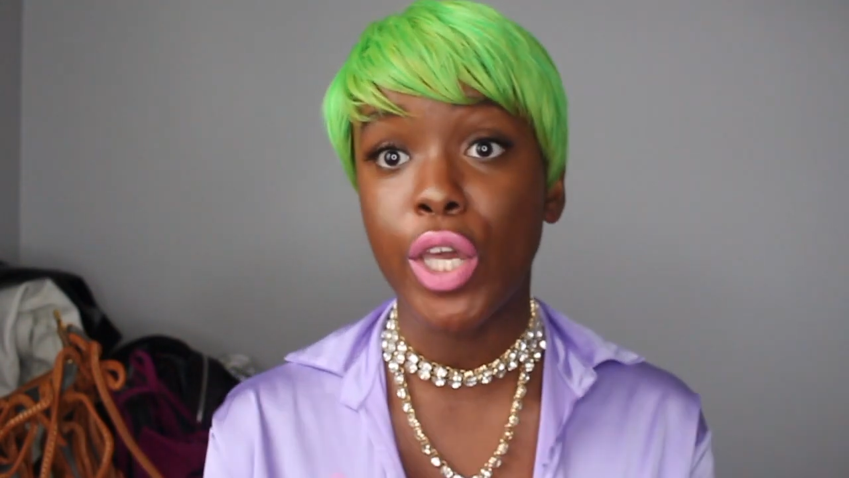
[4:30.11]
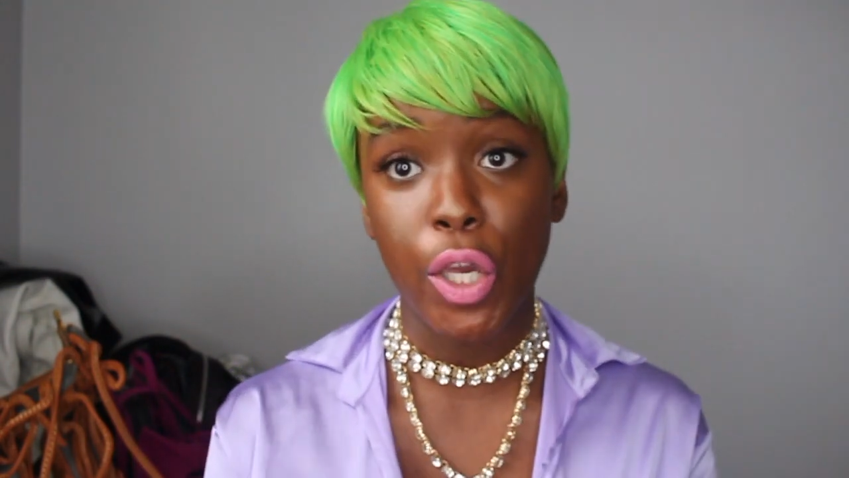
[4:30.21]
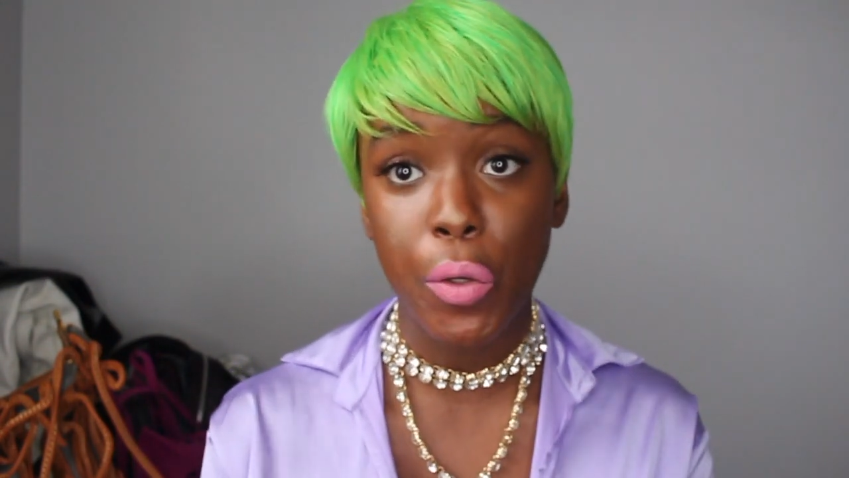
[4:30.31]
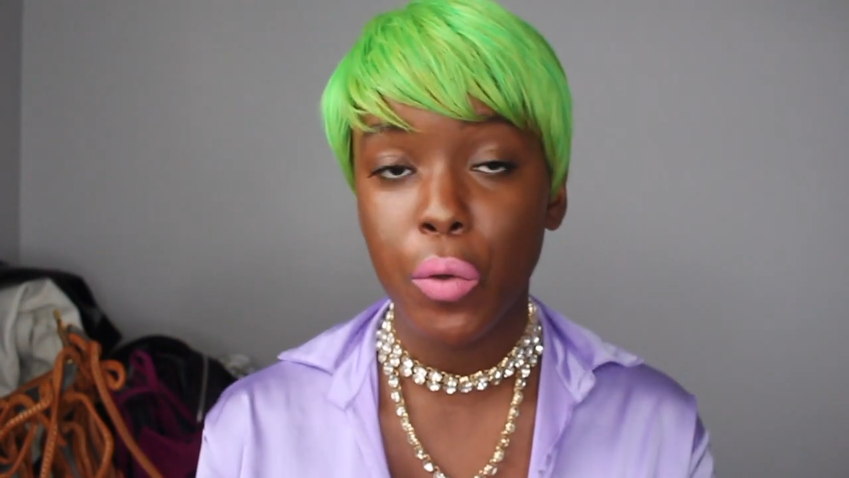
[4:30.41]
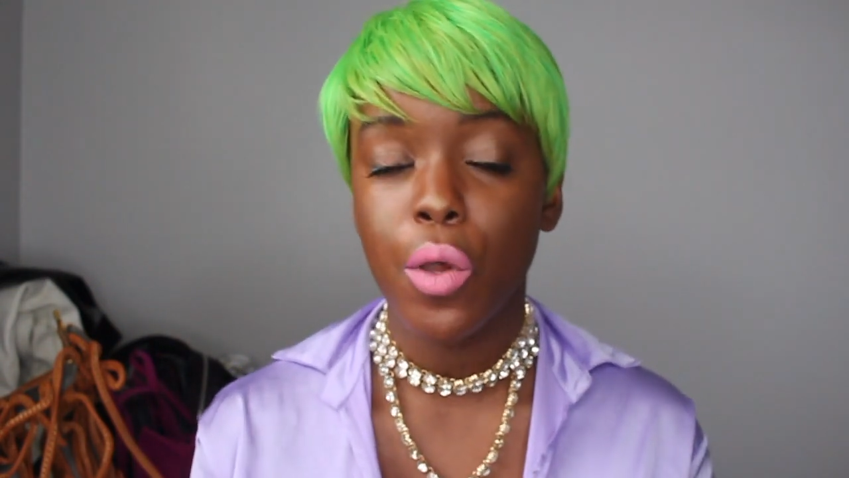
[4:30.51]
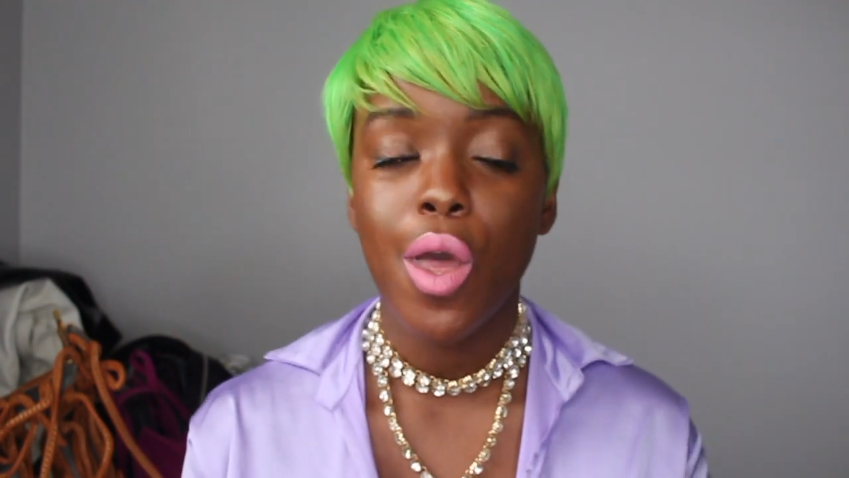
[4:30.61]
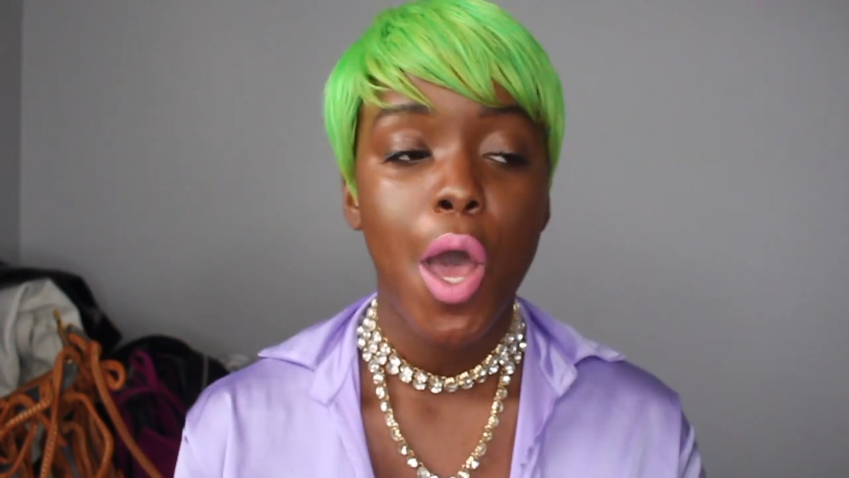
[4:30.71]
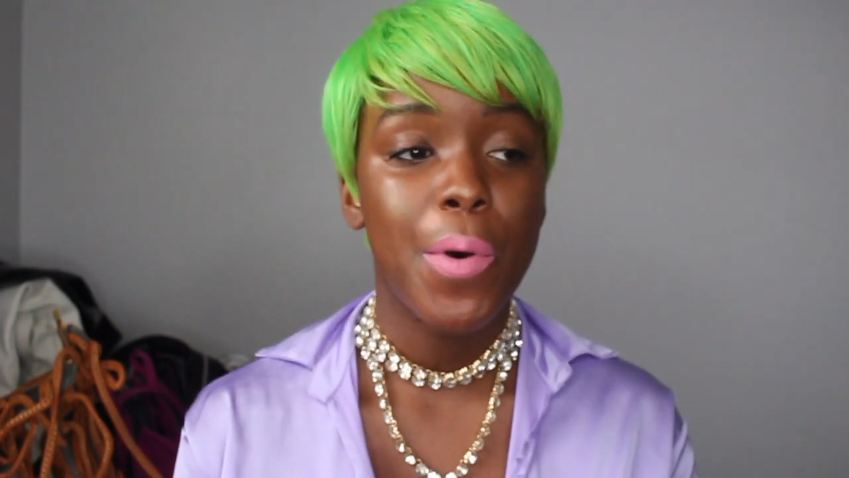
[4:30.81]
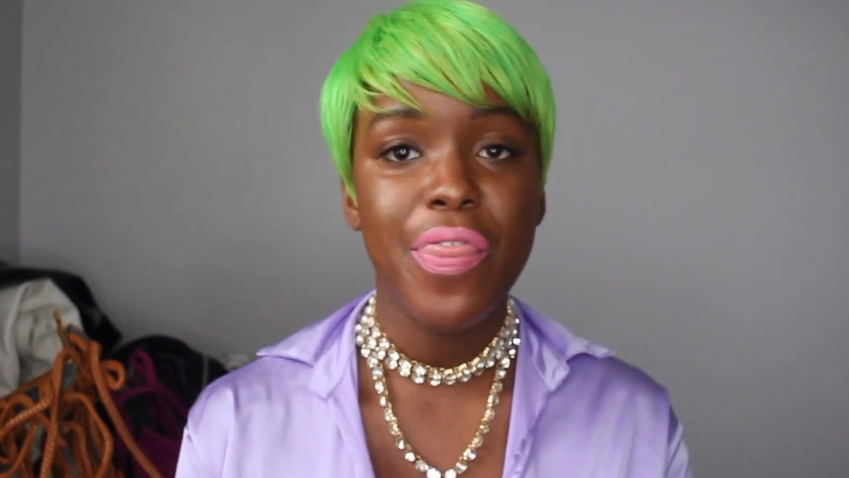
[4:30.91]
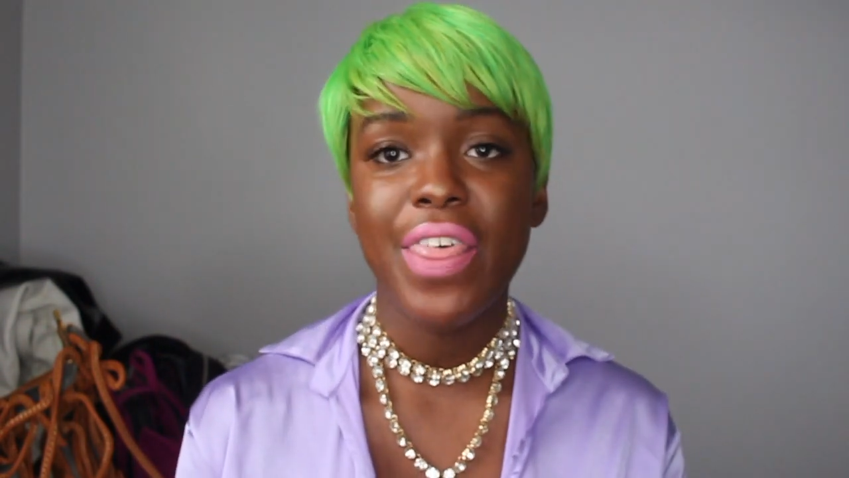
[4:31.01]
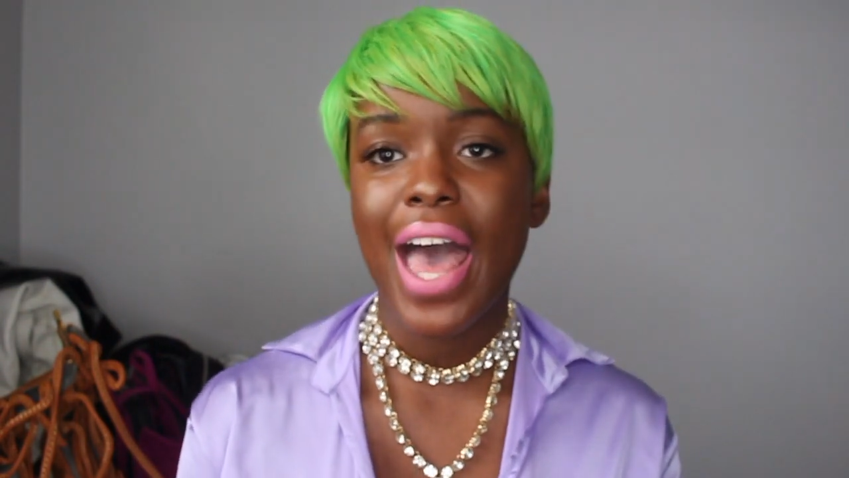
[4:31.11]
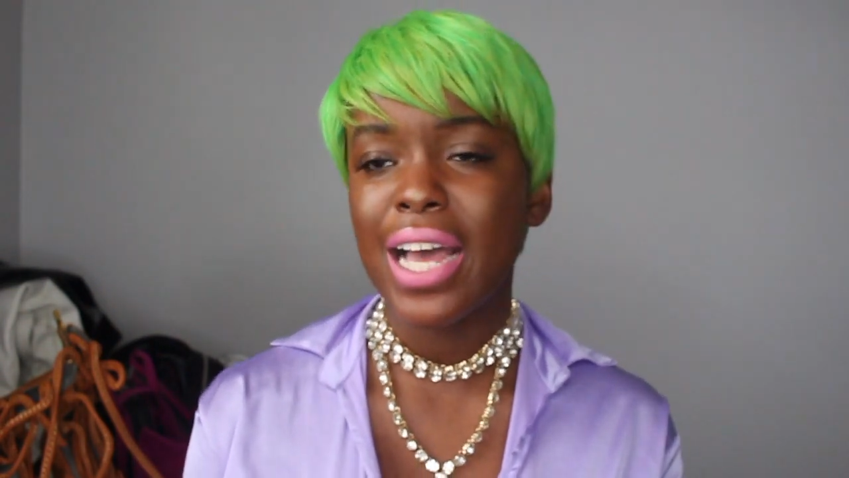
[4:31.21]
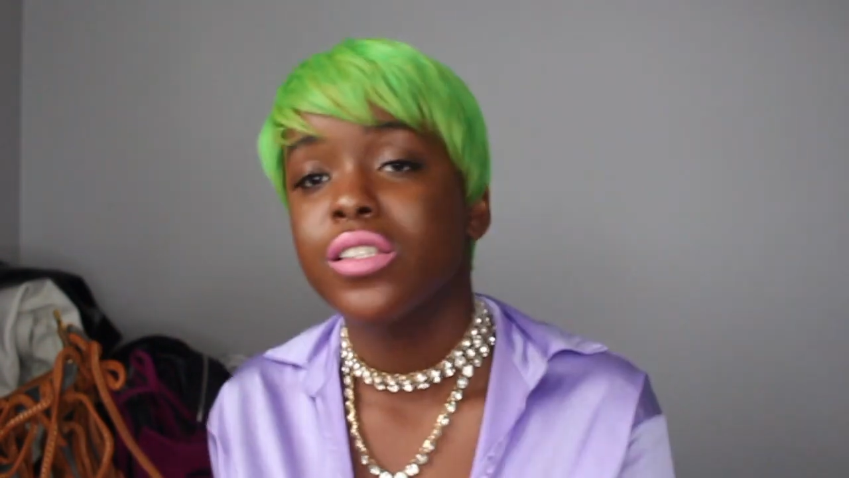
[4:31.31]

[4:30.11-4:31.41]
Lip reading: cute with that.